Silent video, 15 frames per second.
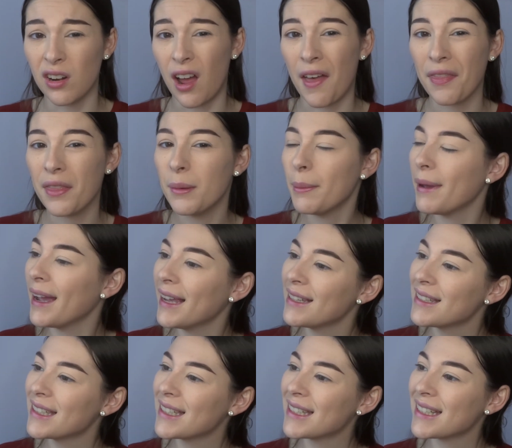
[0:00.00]
not the
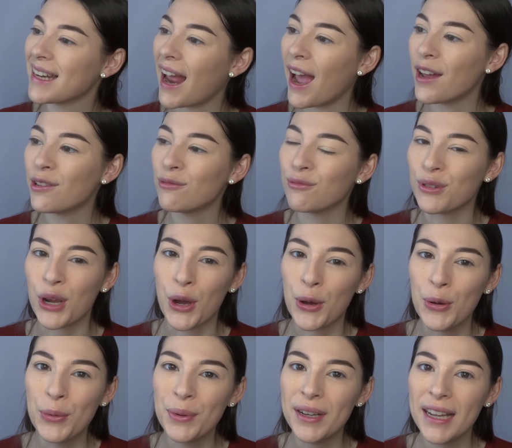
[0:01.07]
best. I don't
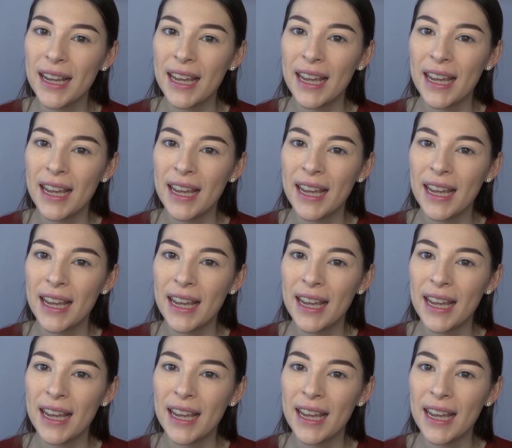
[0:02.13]
know.